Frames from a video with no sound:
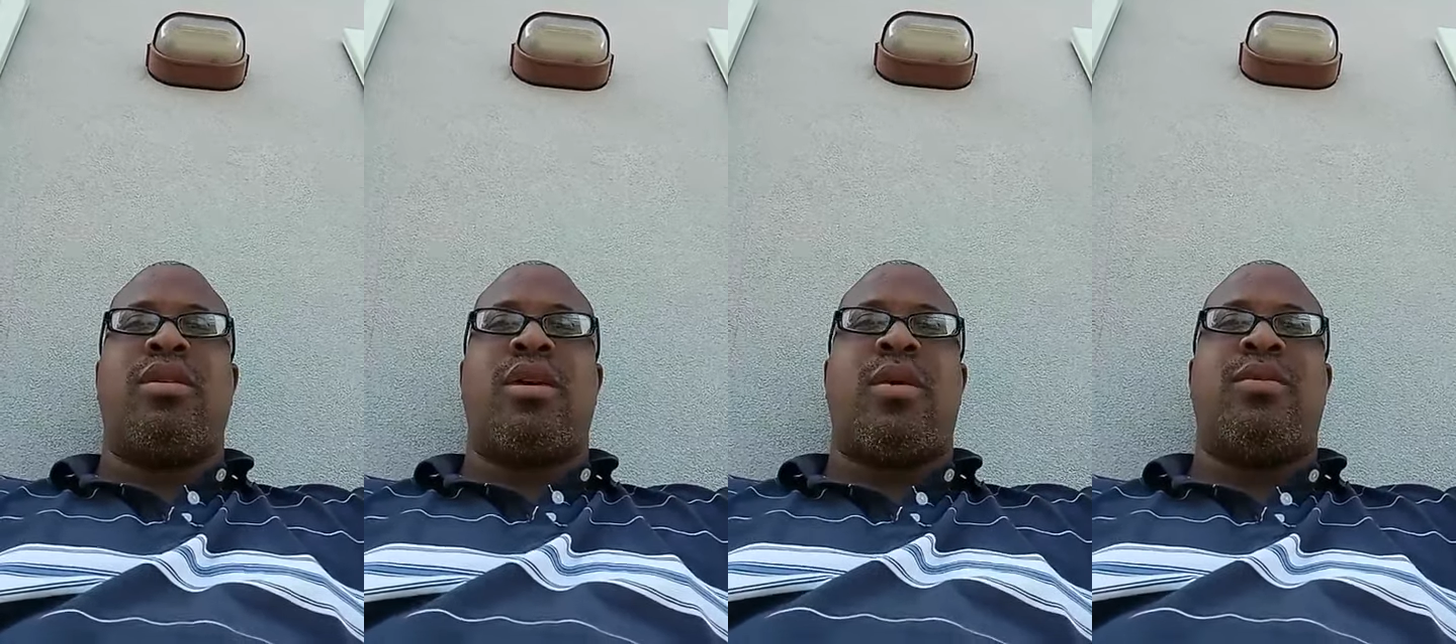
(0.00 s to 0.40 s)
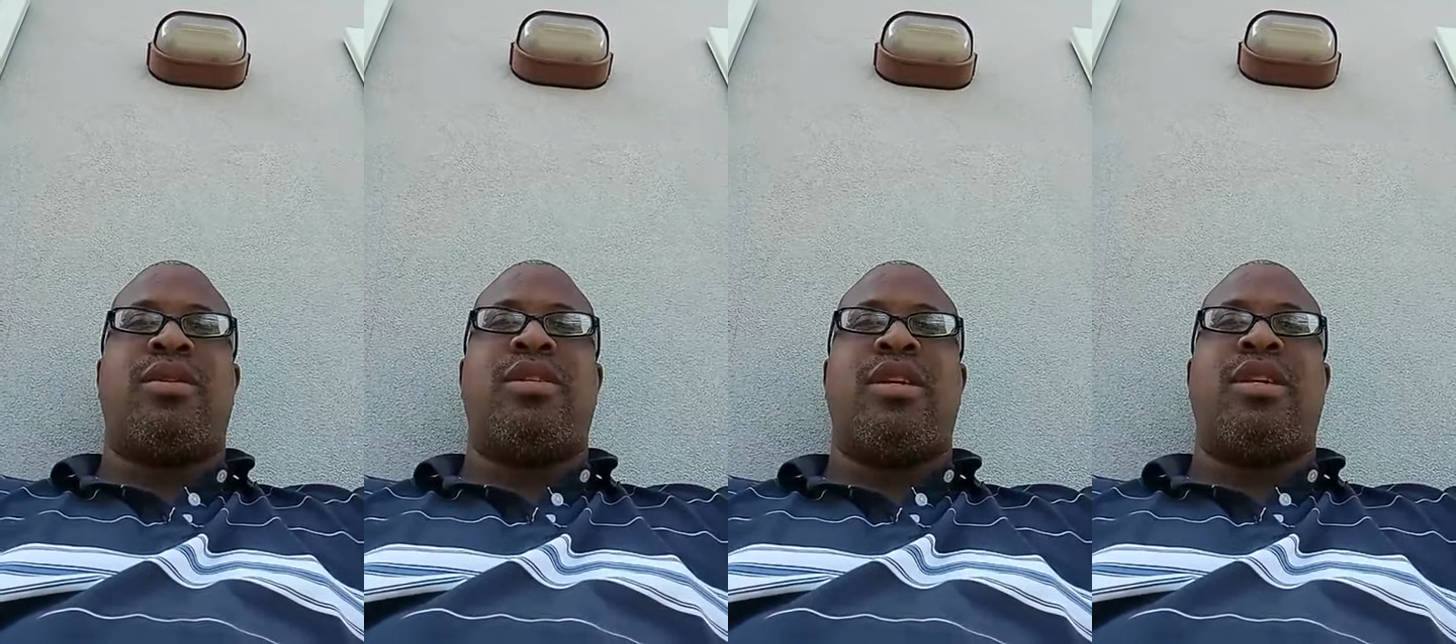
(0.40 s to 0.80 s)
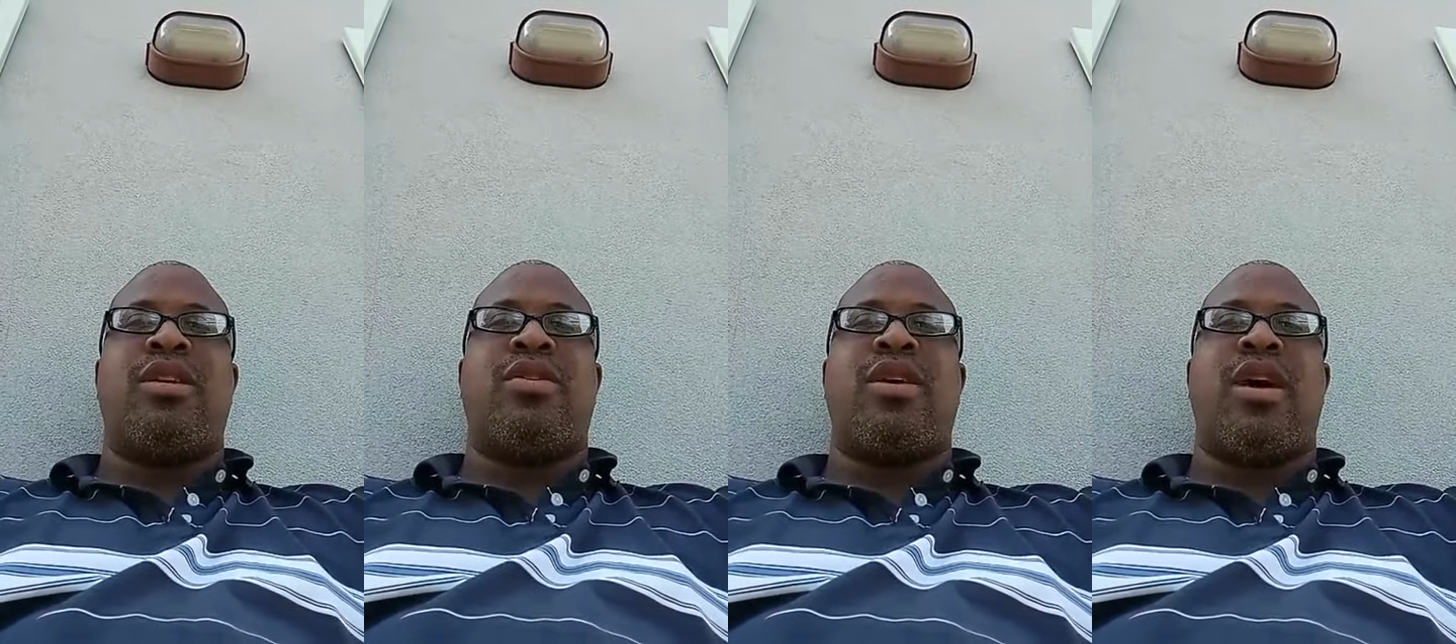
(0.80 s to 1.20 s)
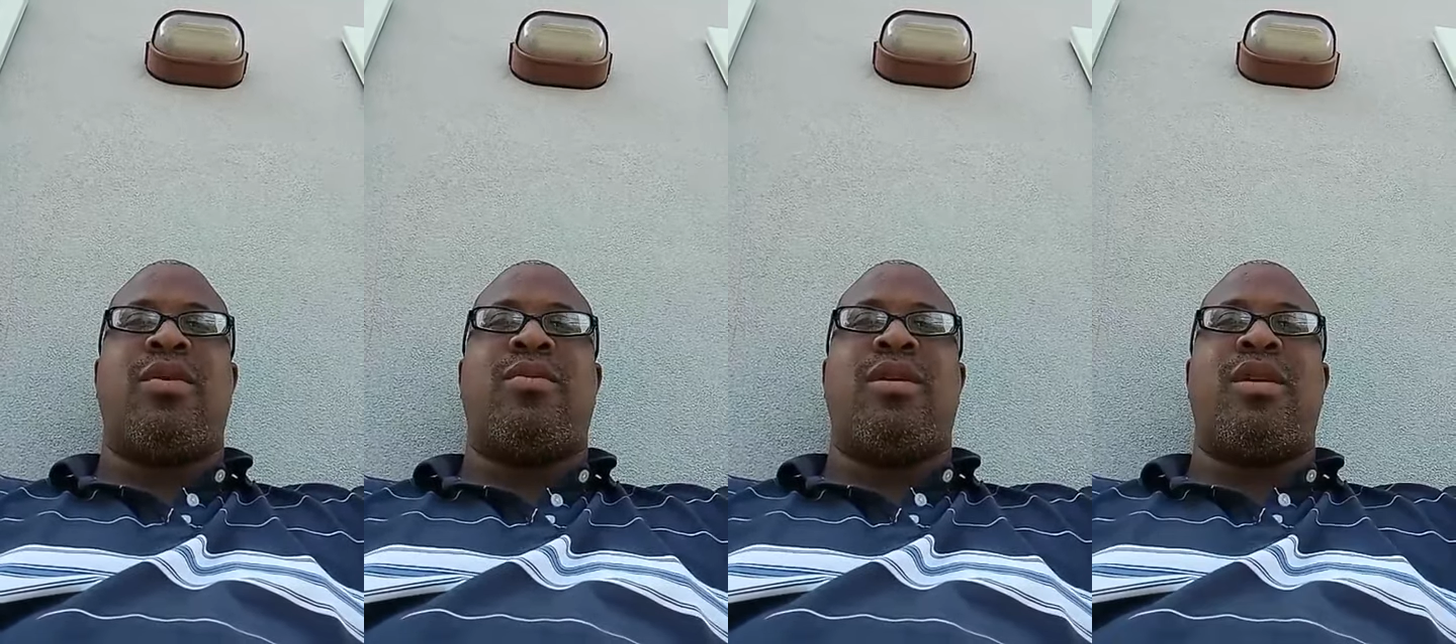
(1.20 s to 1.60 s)
I must say, y'all, I
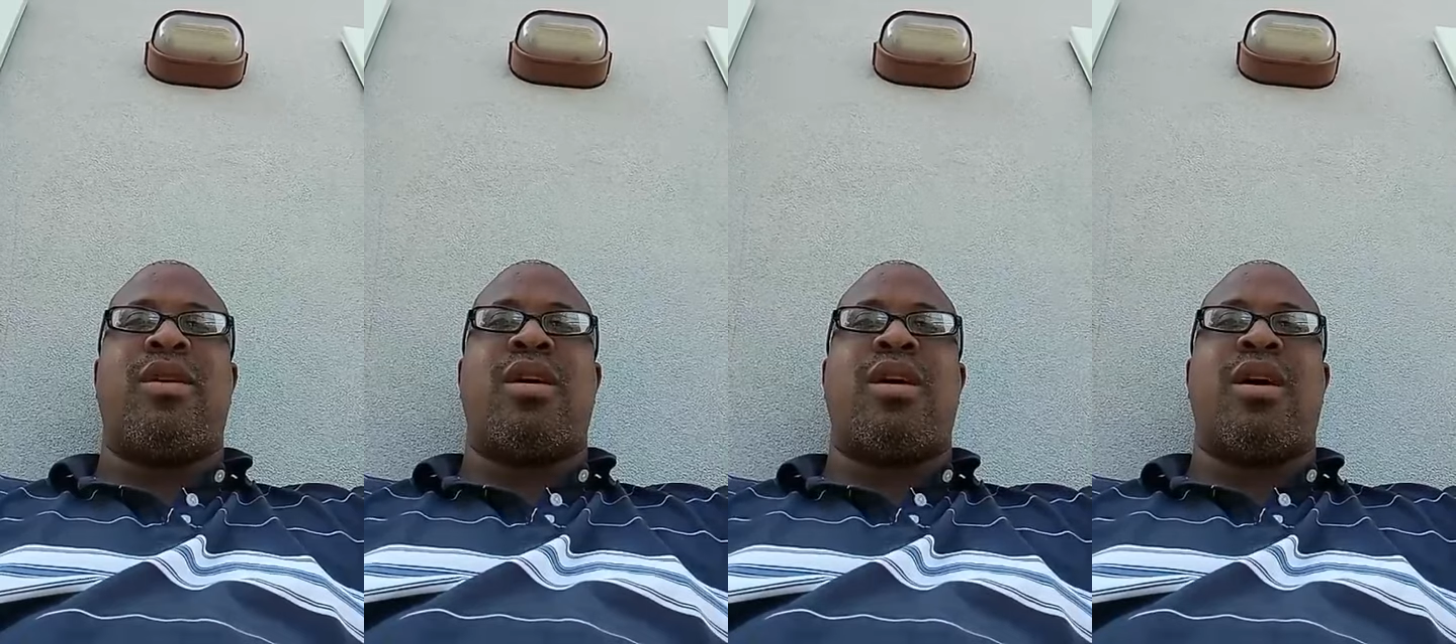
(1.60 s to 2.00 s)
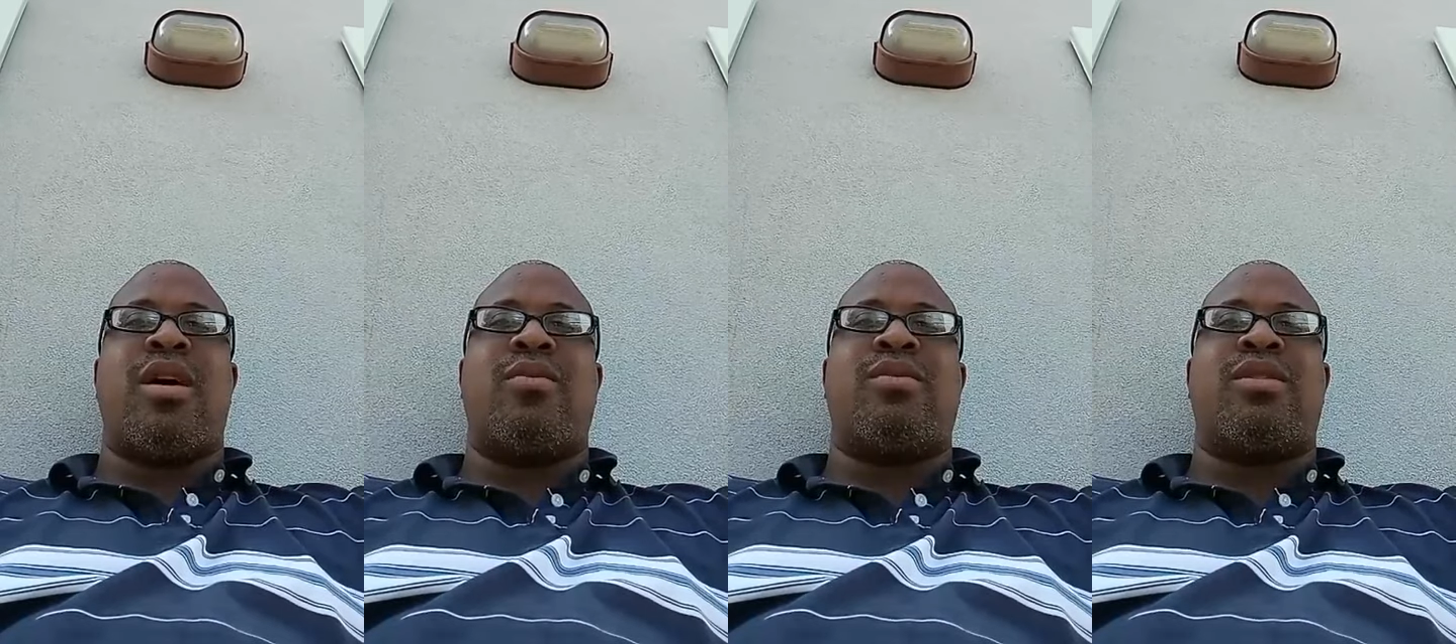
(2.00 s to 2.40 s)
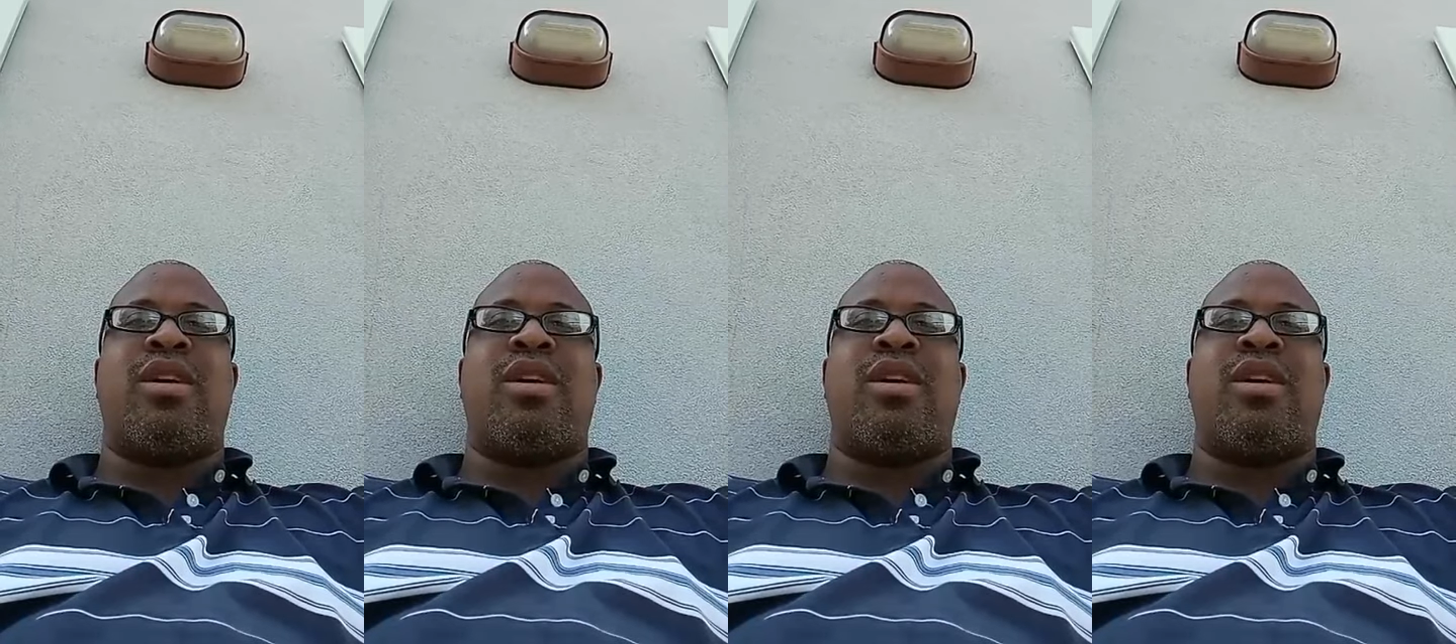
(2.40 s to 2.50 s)
I was I,